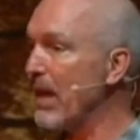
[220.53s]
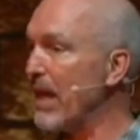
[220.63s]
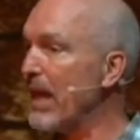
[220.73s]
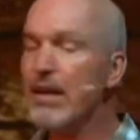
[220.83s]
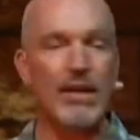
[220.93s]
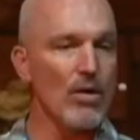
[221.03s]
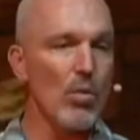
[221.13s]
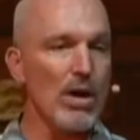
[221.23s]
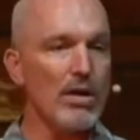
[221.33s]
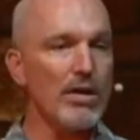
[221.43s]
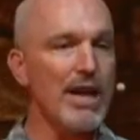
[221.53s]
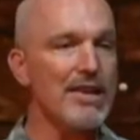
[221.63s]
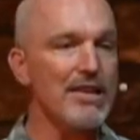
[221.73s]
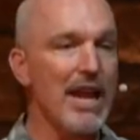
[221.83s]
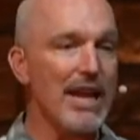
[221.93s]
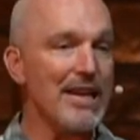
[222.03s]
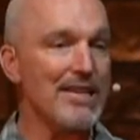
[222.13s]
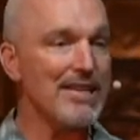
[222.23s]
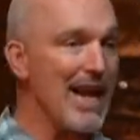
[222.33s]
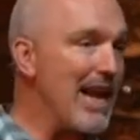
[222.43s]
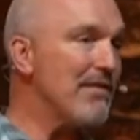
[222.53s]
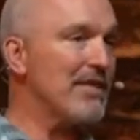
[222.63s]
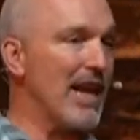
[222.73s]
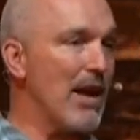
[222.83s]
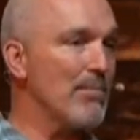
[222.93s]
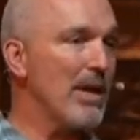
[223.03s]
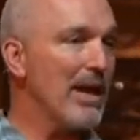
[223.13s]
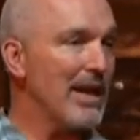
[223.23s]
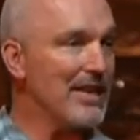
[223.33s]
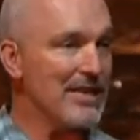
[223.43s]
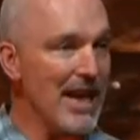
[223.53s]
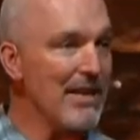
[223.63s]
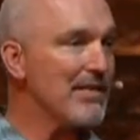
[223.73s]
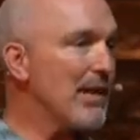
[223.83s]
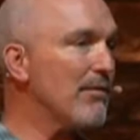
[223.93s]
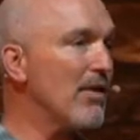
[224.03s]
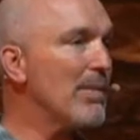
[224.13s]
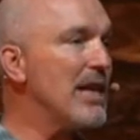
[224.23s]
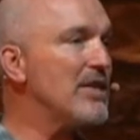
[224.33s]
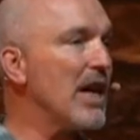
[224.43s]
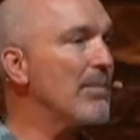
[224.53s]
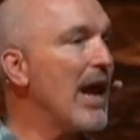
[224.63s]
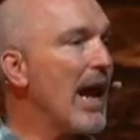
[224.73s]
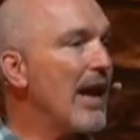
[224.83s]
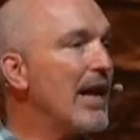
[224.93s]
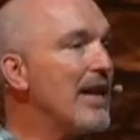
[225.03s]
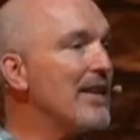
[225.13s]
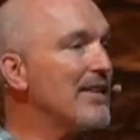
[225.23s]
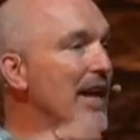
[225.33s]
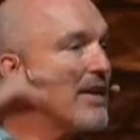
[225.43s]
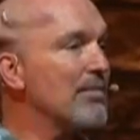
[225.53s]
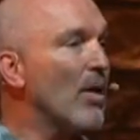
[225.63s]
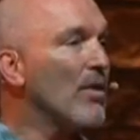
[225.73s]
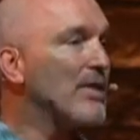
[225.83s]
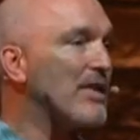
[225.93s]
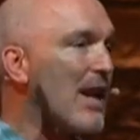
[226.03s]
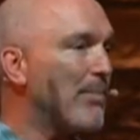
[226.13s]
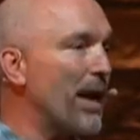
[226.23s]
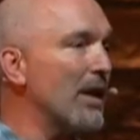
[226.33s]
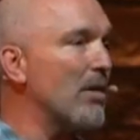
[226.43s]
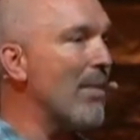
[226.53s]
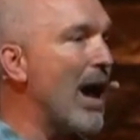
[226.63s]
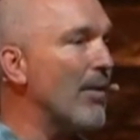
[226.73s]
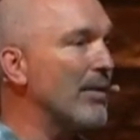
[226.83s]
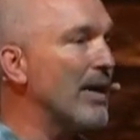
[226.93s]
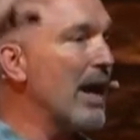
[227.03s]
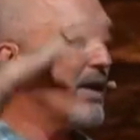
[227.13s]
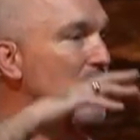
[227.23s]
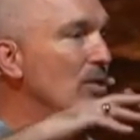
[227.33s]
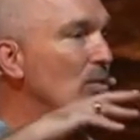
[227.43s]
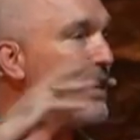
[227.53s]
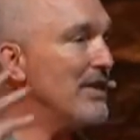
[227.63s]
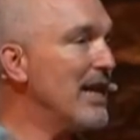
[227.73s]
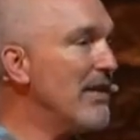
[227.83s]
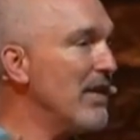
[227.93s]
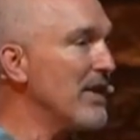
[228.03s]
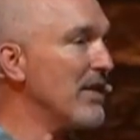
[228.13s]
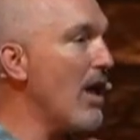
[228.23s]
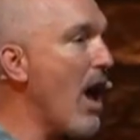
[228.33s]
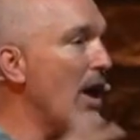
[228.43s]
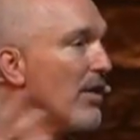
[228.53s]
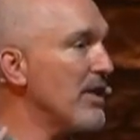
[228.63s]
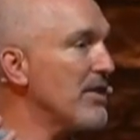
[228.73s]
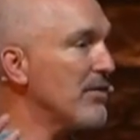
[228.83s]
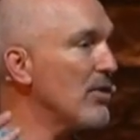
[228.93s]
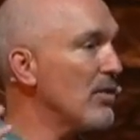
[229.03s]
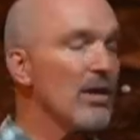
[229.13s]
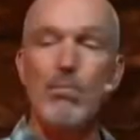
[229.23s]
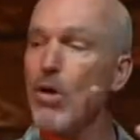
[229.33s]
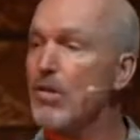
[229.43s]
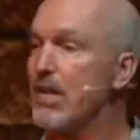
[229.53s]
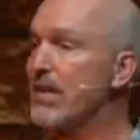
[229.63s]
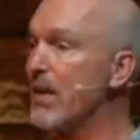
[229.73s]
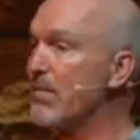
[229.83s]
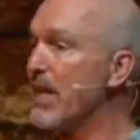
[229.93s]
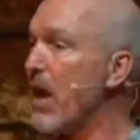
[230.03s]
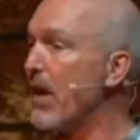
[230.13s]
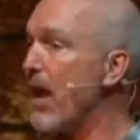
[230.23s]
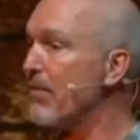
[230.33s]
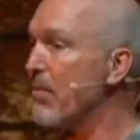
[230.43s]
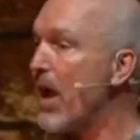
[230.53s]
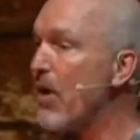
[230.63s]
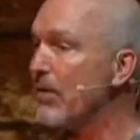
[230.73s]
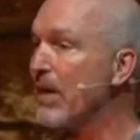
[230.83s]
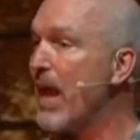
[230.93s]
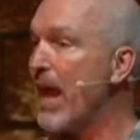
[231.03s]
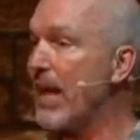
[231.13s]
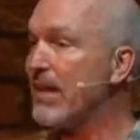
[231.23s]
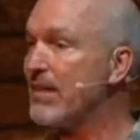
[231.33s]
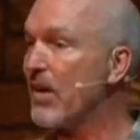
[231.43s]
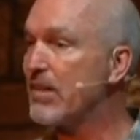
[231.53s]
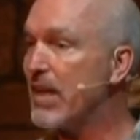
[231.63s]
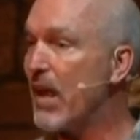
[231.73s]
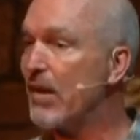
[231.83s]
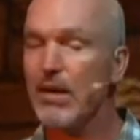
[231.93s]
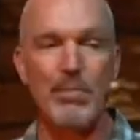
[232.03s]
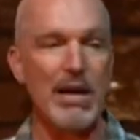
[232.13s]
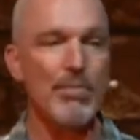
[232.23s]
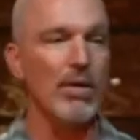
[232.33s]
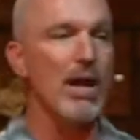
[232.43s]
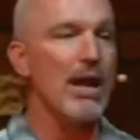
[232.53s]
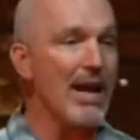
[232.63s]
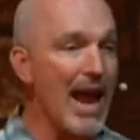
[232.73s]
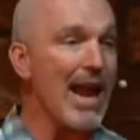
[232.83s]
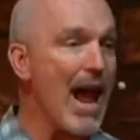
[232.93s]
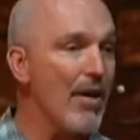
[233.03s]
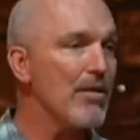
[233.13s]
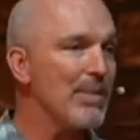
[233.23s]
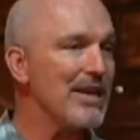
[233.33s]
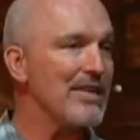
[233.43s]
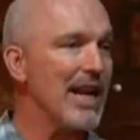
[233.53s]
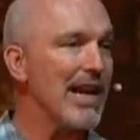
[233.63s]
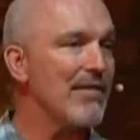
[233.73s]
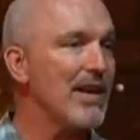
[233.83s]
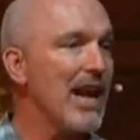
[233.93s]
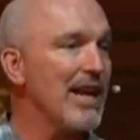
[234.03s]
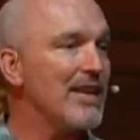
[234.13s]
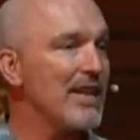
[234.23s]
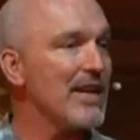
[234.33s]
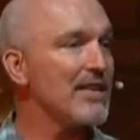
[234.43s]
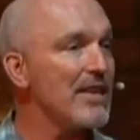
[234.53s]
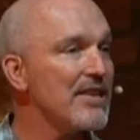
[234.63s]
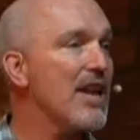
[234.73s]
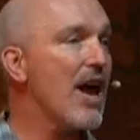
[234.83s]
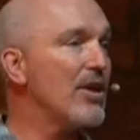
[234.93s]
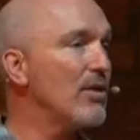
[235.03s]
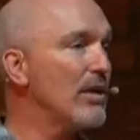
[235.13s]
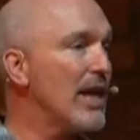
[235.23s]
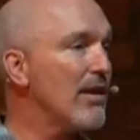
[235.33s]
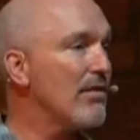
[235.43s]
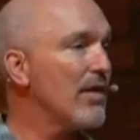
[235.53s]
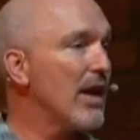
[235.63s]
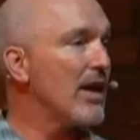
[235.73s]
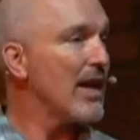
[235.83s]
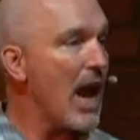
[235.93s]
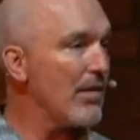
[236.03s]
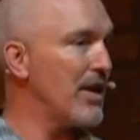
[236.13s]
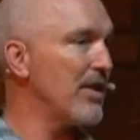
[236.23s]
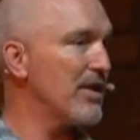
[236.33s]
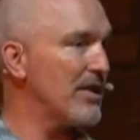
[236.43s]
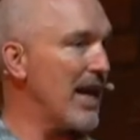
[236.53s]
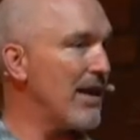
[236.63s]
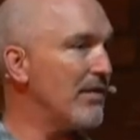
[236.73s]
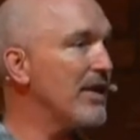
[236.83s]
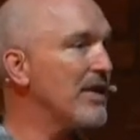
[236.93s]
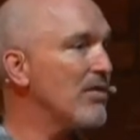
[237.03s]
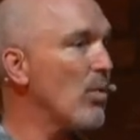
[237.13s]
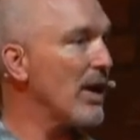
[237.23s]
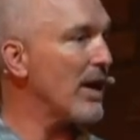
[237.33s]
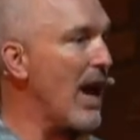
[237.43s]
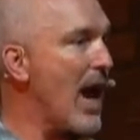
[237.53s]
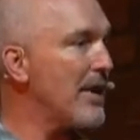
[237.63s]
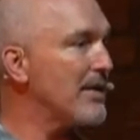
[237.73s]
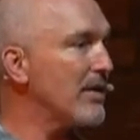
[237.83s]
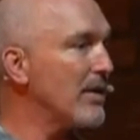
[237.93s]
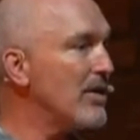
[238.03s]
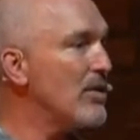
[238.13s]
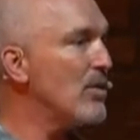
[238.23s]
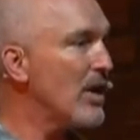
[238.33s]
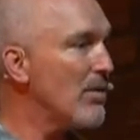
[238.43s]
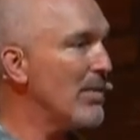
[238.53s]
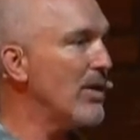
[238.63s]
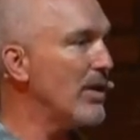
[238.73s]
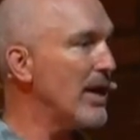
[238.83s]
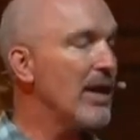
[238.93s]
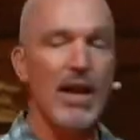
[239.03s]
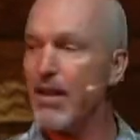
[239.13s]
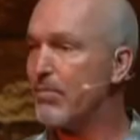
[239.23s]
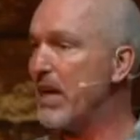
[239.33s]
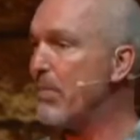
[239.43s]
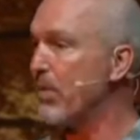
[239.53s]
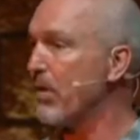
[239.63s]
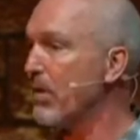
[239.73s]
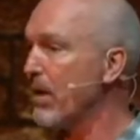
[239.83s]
into the wilderness. He saves them. He saves them from Egypt. And then he sends Moses up onto the mountain to receive his law or his truth. And Moses comes down off the mountain and he starts telling the people not how to be saved. He says, This is how you live now that you're saved. This is what God's new community of people